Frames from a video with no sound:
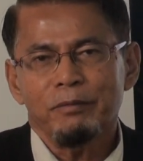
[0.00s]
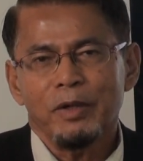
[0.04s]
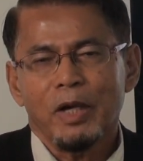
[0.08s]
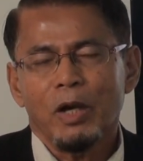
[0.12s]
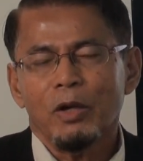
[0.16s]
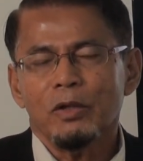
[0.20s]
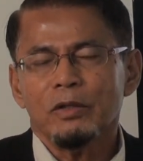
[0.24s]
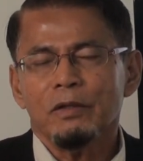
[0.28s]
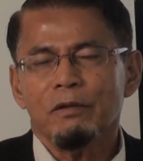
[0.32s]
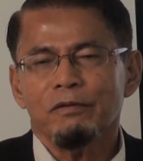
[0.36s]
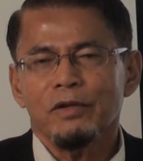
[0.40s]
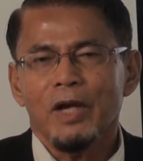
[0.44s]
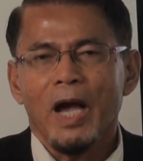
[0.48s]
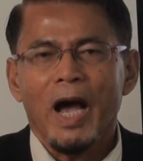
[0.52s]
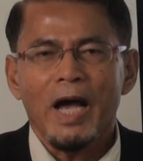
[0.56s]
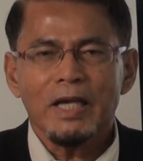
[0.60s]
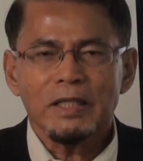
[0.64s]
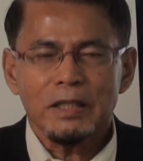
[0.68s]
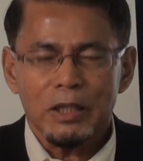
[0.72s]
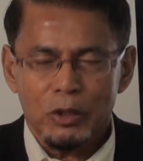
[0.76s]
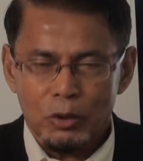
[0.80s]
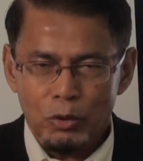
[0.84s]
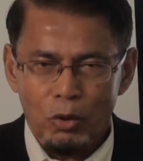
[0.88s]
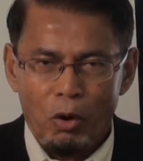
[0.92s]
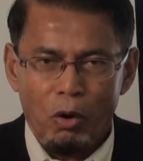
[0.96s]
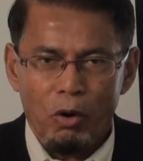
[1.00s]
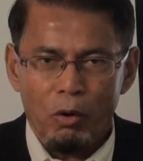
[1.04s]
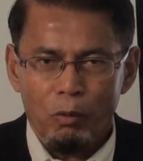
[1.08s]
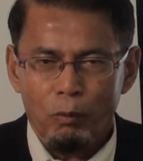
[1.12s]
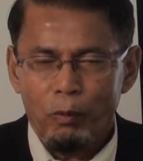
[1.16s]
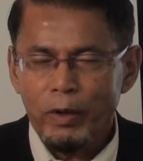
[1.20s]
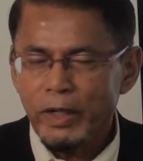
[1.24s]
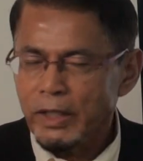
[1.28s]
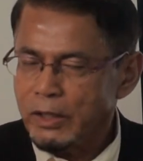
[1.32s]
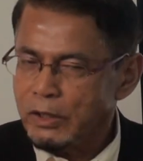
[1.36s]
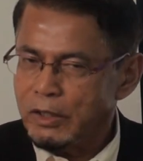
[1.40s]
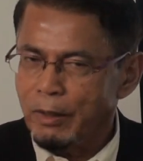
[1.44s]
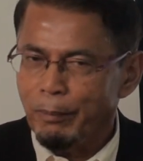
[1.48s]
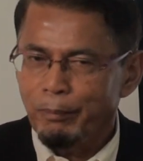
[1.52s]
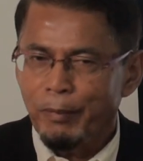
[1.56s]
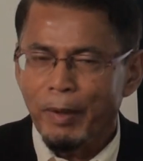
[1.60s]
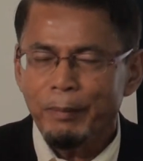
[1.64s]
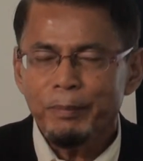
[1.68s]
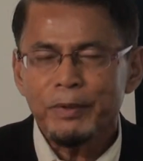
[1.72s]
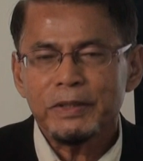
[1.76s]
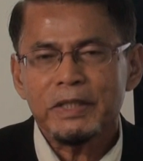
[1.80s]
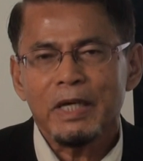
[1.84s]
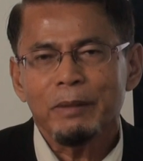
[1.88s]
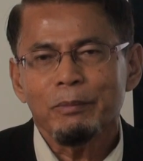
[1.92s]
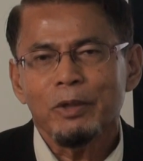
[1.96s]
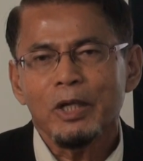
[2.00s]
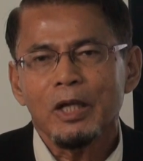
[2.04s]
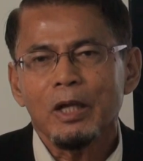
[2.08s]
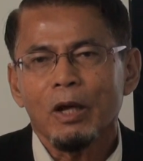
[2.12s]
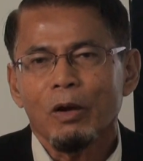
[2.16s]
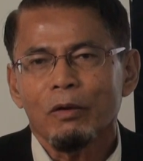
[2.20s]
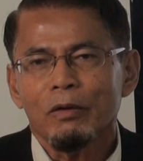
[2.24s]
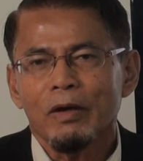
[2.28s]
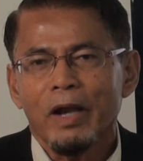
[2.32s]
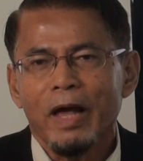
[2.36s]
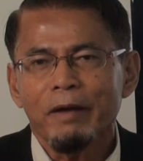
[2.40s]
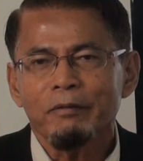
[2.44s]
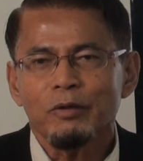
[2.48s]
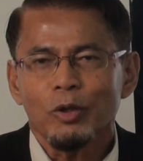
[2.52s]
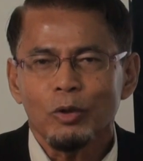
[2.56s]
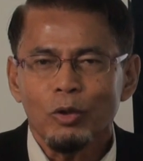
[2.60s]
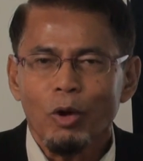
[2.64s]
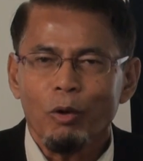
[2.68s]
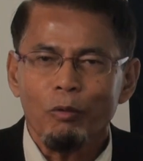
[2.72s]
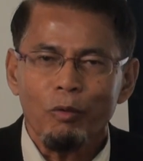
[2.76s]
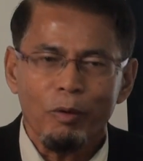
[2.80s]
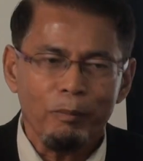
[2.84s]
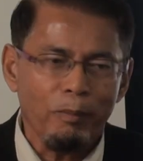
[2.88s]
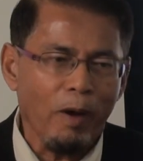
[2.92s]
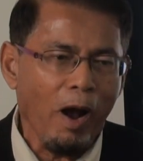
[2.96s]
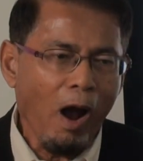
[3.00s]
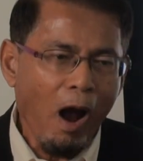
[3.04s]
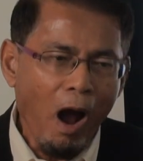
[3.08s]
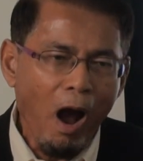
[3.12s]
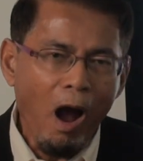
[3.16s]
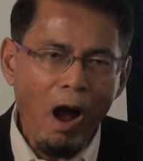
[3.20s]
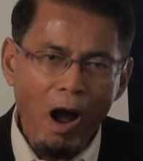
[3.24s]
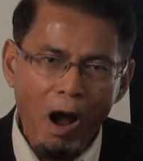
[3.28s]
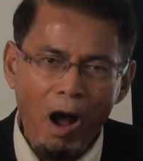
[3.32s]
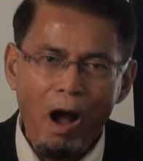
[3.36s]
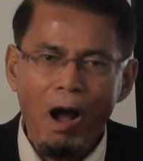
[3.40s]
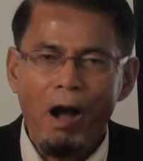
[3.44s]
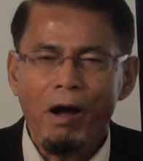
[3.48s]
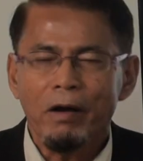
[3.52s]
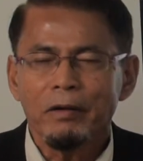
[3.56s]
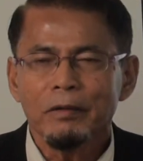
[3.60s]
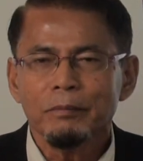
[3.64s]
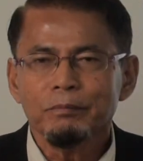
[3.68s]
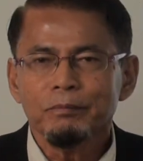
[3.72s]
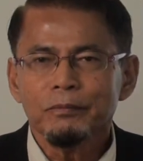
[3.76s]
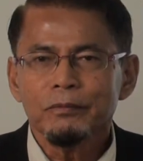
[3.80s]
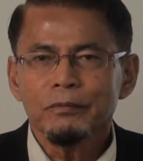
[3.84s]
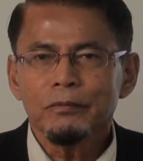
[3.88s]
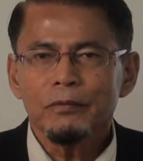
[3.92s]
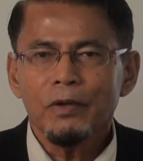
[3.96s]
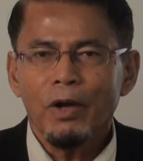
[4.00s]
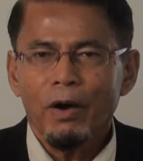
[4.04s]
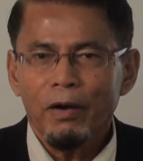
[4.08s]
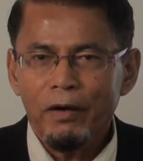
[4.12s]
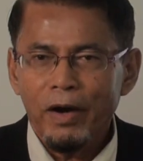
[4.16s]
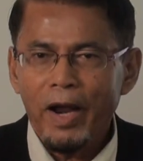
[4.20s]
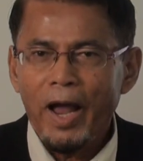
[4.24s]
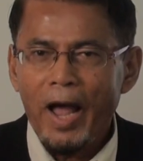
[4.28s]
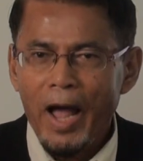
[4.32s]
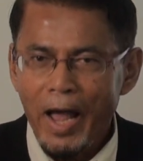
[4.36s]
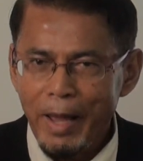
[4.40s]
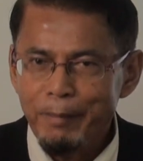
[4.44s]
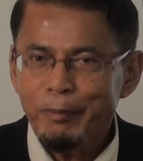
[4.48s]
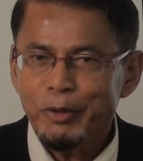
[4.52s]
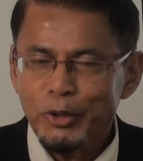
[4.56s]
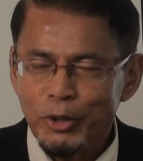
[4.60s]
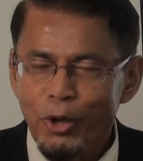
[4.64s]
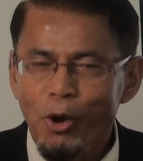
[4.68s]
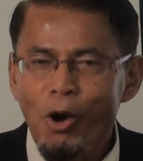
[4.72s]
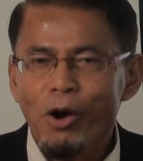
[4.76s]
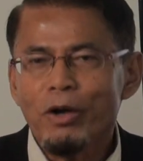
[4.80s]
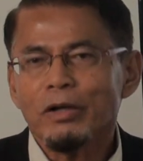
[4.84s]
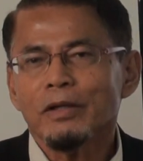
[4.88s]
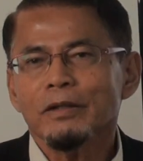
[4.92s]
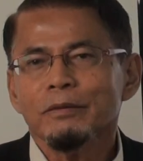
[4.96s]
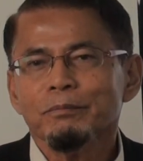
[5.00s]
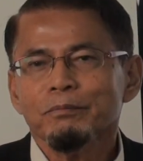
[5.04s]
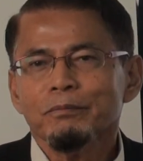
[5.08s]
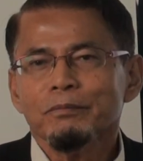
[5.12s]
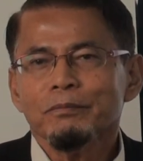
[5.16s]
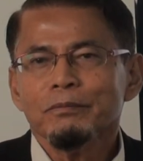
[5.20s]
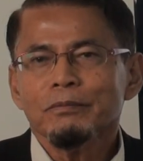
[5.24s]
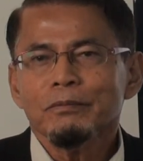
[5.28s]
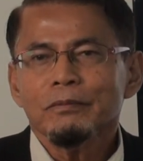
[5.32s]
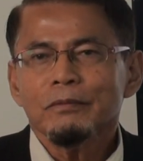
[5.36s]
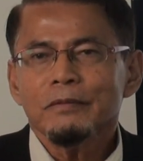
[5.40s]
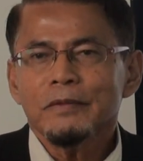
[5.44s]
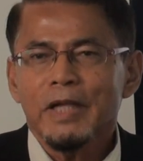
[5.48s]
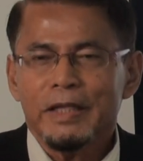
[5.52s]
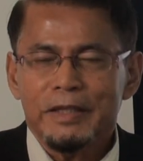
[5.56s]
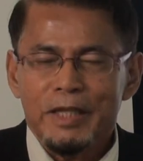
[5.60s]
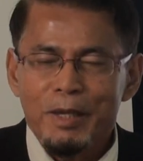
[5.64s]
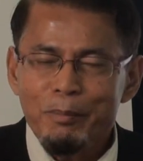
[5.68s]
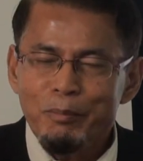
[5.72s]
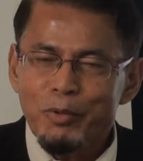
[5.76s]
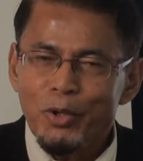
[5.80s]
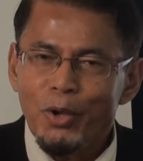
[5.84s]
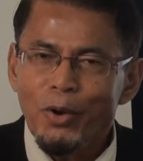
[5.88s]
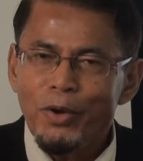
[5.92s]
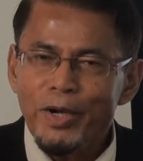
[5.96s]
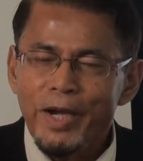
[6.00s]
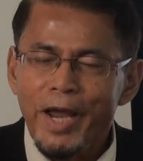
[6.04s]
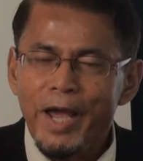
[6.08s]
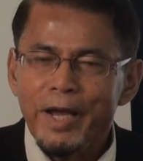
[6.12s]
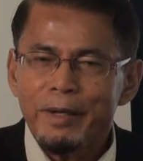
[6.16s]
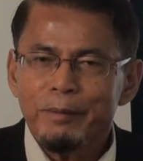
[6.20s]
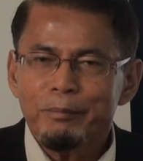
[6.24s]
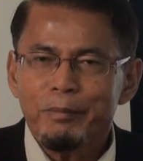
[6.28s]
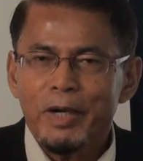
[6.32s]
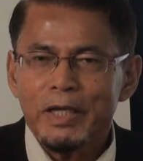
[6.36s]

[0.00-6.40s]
Because if you ask a dog, what is your purpose and meaning in life? The dog will bark, ha ha ha. Alright, I'm a dog. Nothing beyond that.